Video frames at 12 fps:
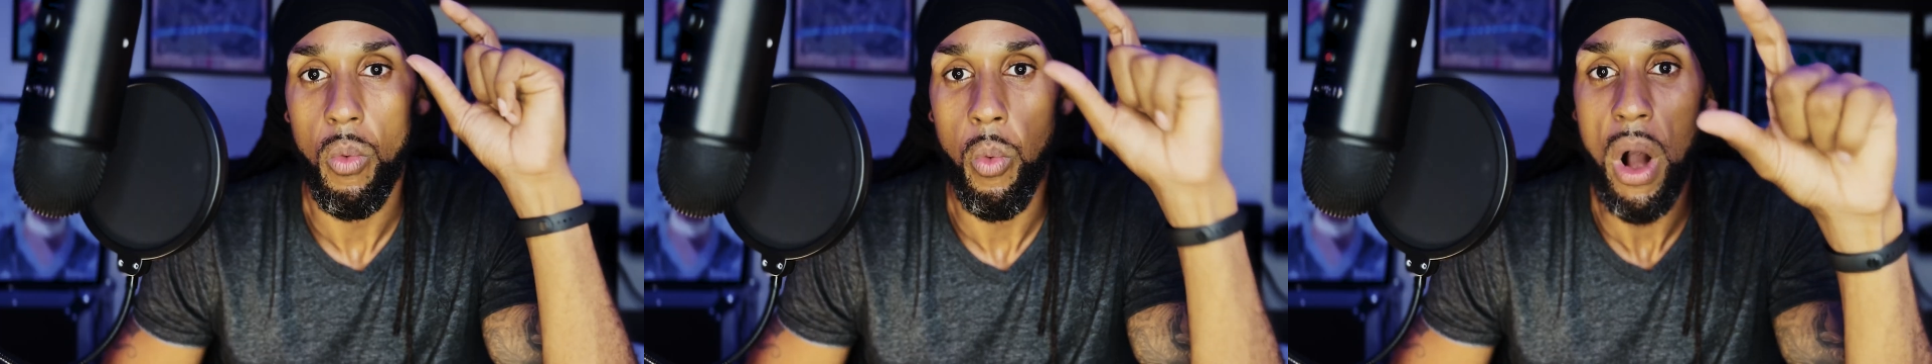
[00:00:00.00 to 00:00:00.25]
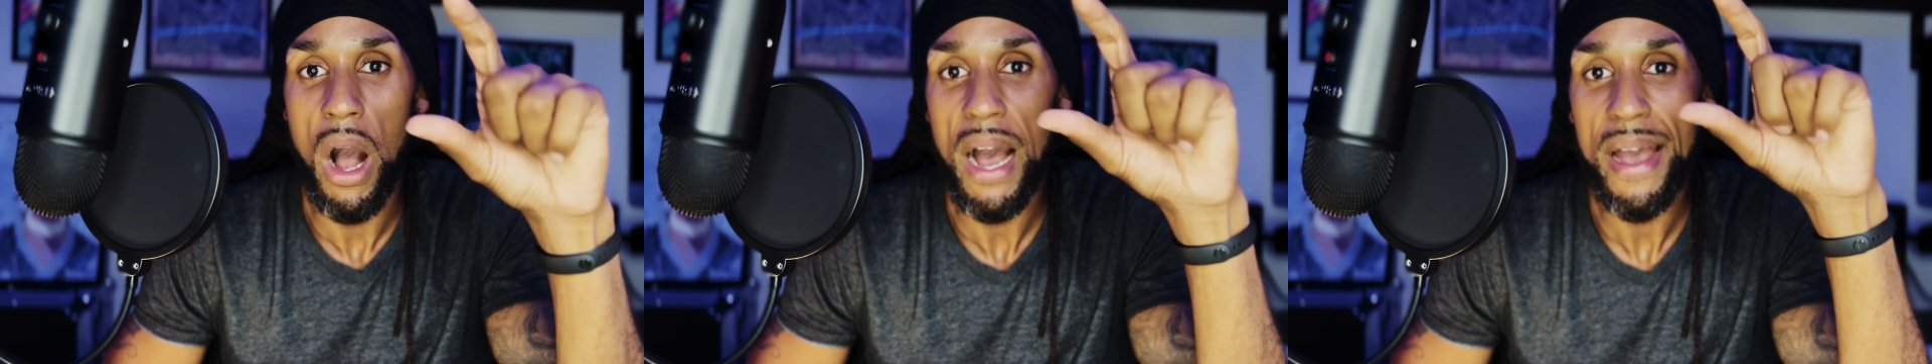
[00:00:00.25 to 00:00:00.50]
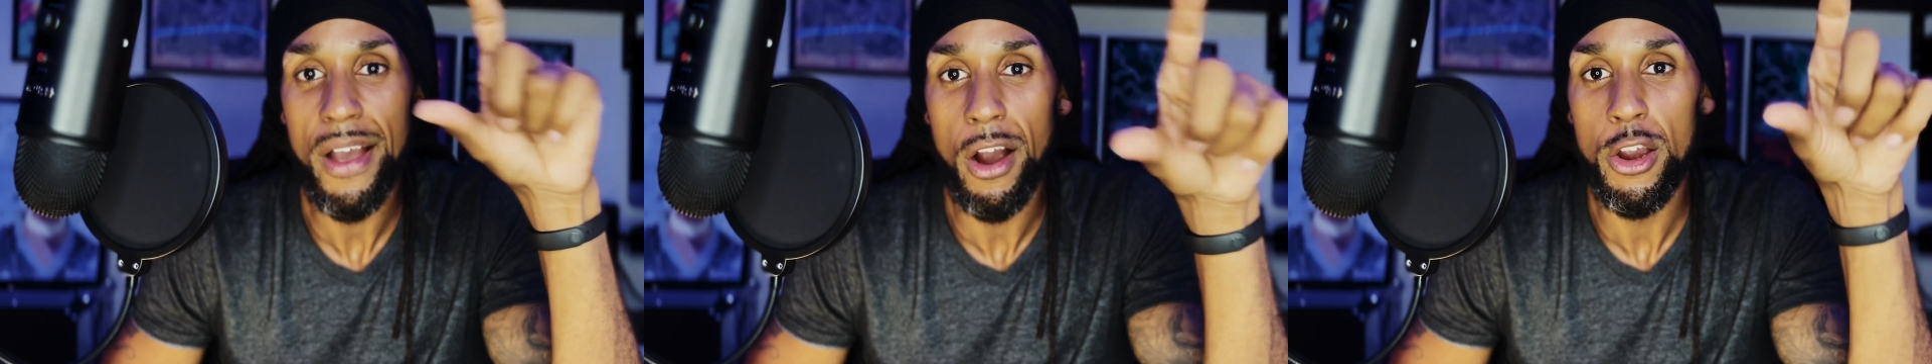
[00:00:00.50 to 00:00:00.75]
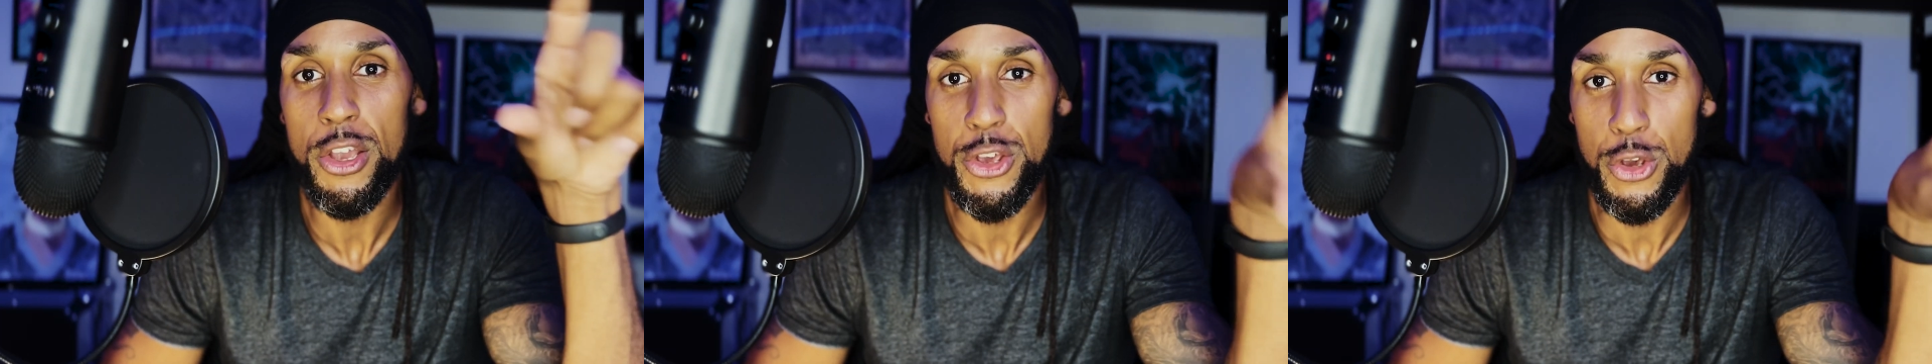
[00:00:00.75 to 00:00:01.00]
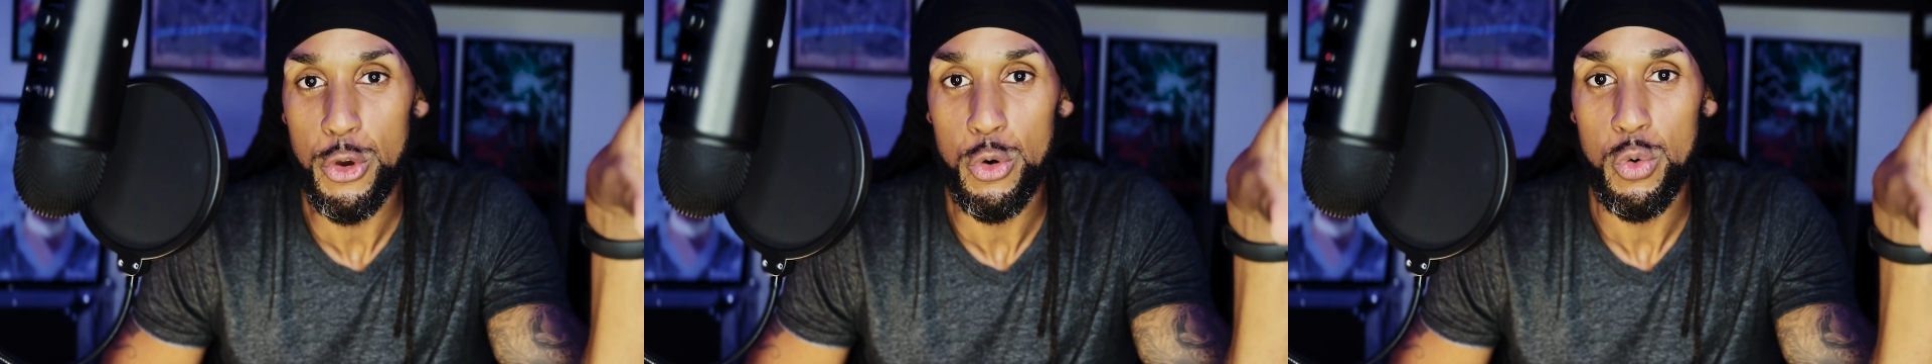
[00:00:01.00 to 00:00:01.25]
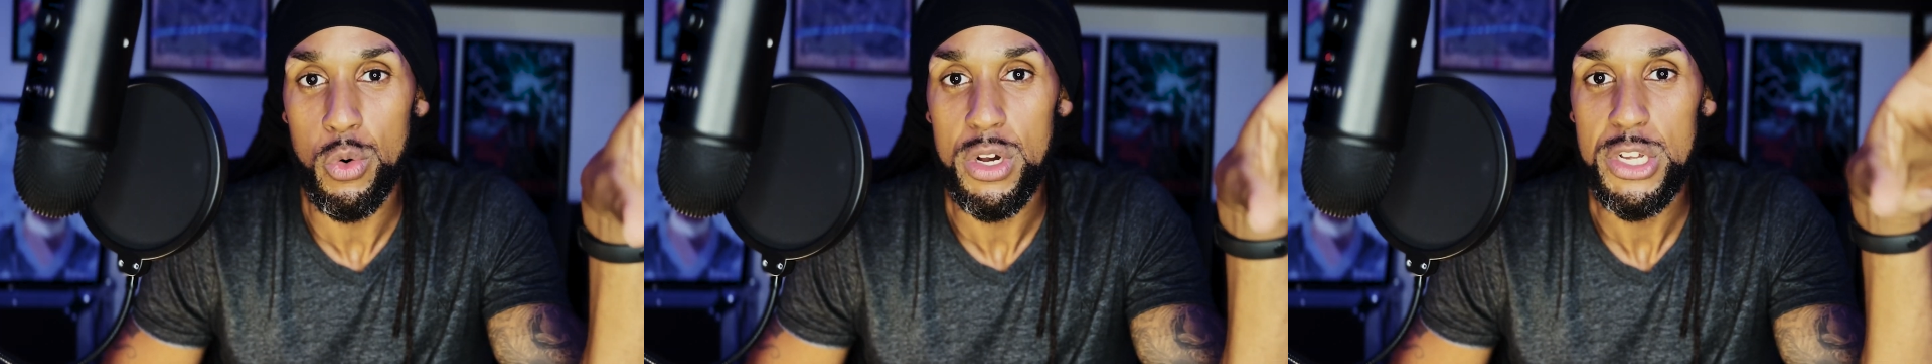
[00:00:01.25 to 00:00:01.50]
Why are
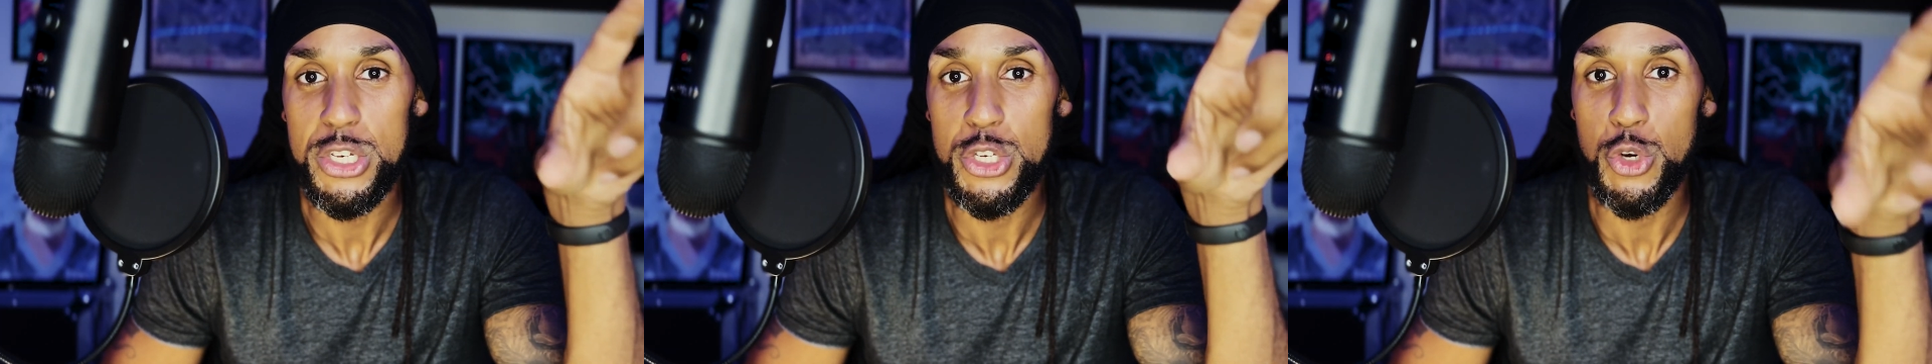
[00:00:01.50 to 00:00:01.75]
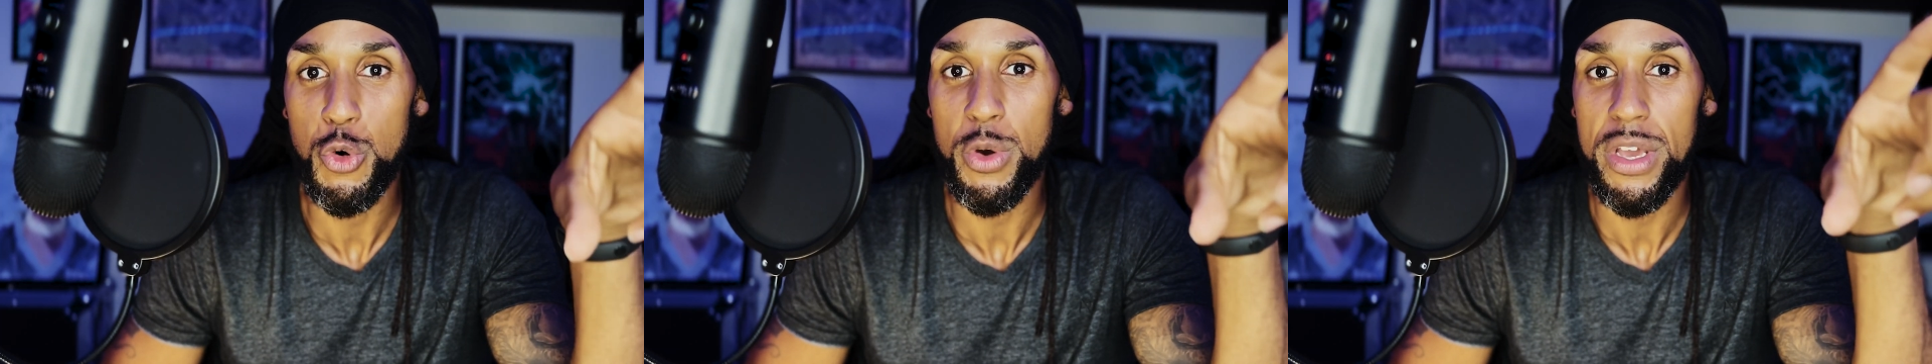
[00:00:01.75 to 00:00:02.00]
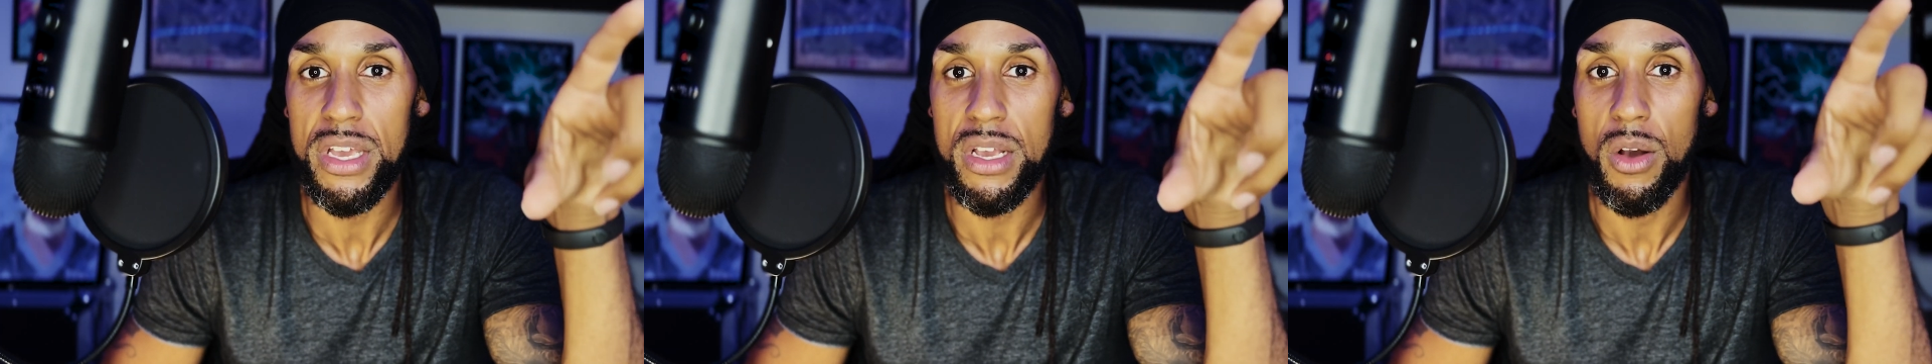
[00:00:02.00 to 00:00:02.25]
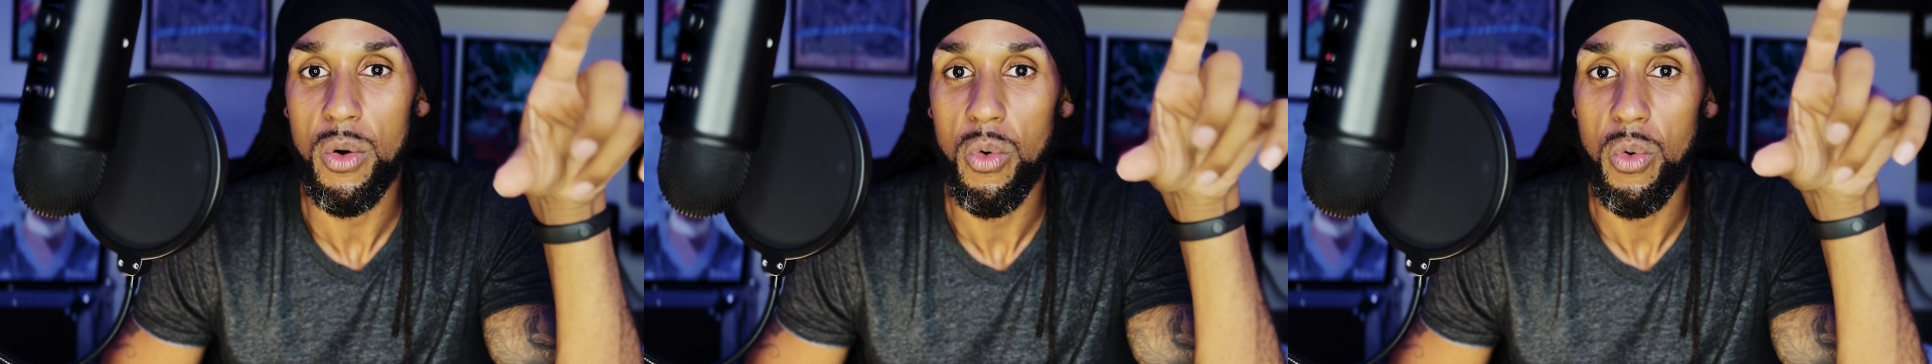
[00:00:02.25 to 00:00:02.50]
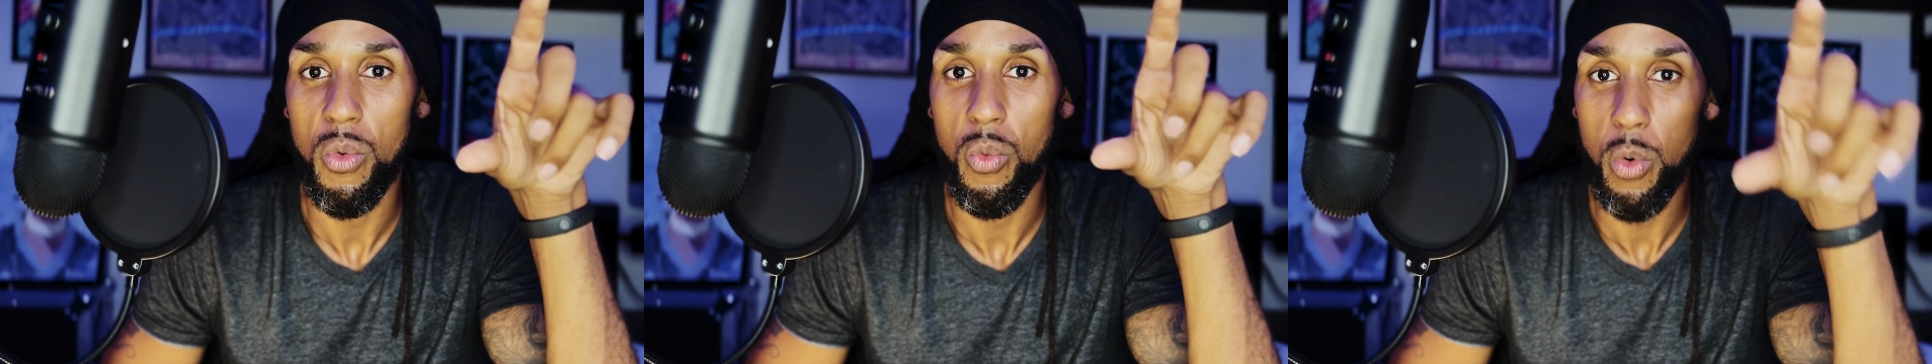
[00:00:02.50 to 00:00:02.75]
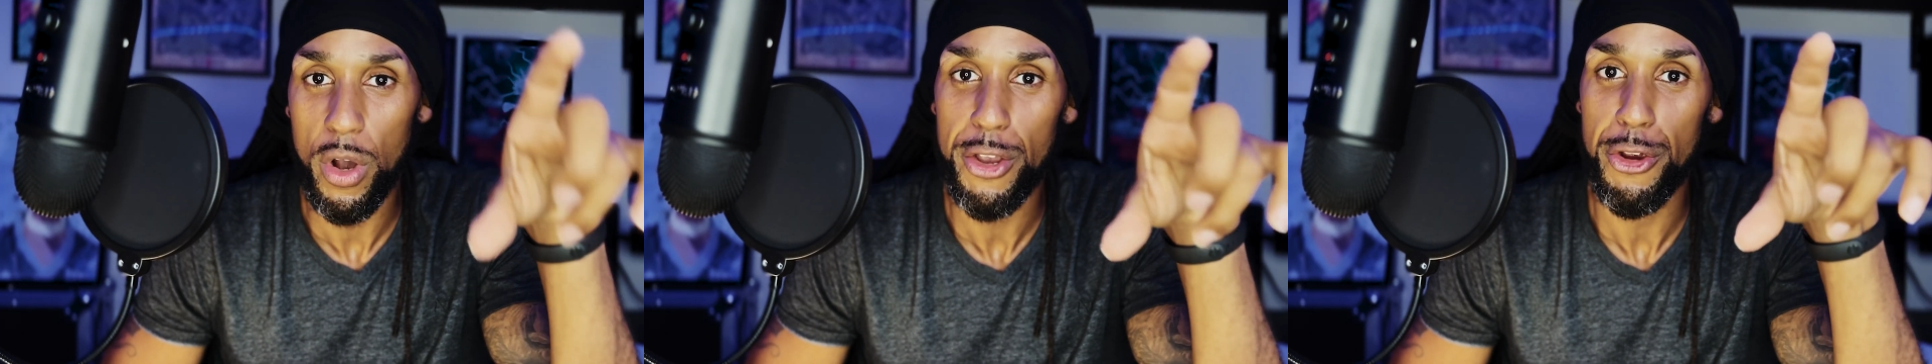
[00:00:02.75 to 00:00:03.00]
you doing
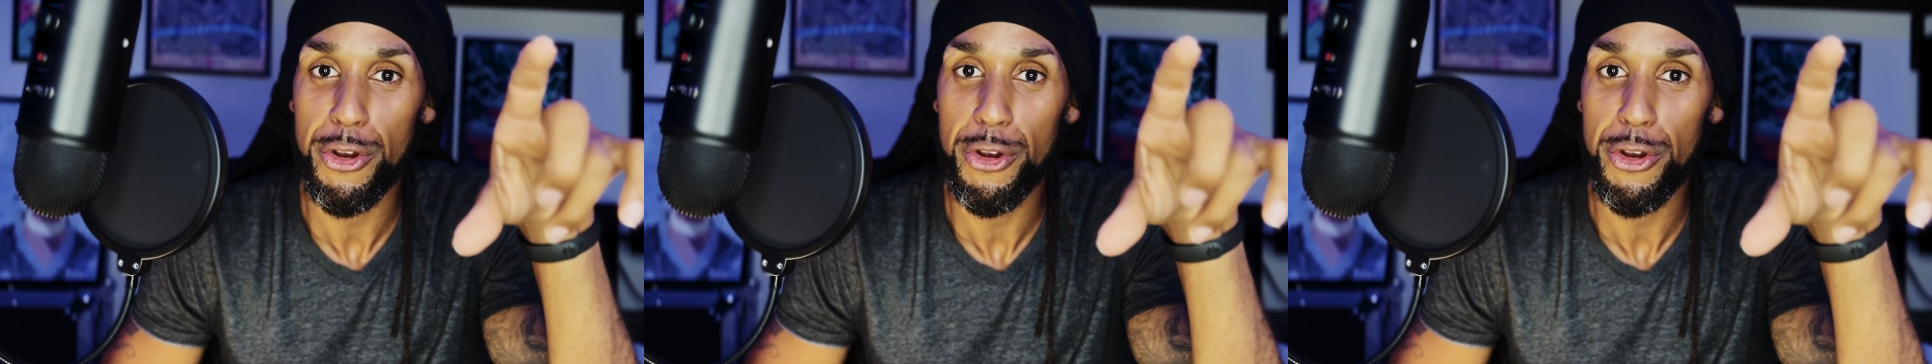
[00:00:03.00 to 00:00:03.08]
what you're